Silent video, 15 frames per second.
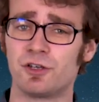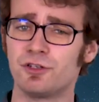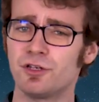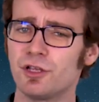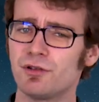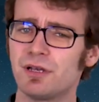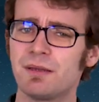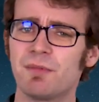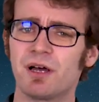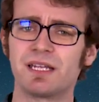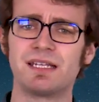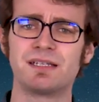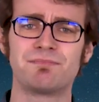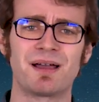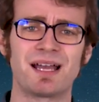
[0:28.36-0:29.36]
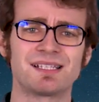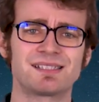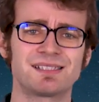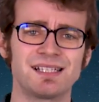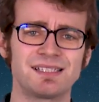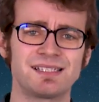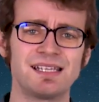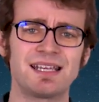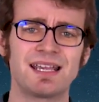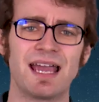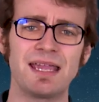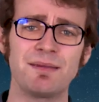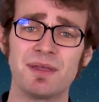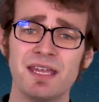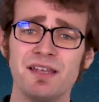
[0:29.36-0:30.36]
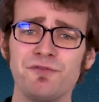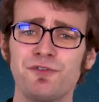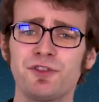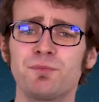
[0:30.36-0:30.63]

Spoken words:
Newly moneyed Man City came in for